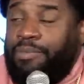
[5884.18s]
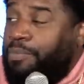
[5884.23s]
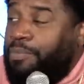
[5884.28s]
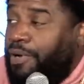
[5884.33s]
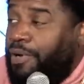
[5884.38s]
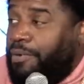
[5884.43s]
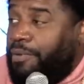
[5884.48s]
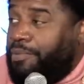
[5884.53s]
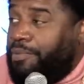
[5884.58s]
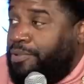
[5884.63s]
Don't
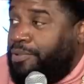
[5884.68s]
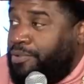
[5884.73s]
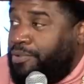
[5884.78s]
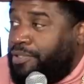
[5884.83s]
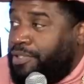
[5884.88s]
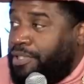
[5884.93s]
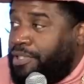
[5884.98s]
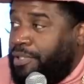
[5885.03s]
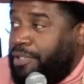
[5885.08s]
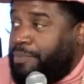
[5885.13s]
let the barber
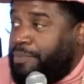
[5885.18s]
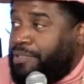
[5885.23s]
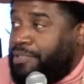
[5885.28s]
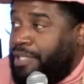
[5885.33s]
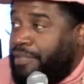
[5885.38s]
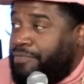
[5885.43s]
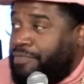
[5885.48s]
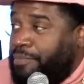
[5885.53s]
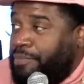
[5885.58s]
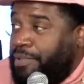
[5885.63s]
use the
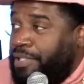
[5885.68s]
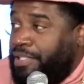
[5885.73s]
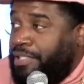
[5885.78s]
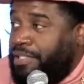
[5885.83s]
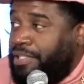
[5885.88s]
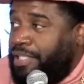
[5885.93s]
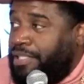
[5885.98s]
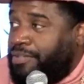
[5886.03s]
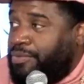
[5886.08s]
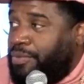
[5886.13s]
clippers after
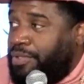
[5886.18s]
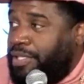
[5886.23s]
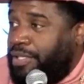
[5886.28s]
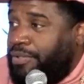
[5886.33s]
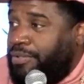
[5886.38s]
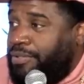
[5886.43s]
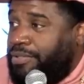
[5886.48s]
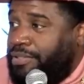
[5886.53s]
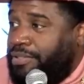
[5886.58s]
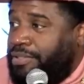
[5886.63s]
me. That's
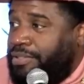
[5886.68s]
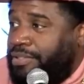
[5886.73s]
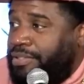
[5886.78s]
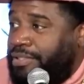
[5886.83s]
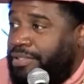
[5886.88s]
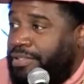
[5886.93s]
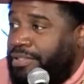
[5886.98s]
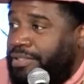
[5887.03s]
what I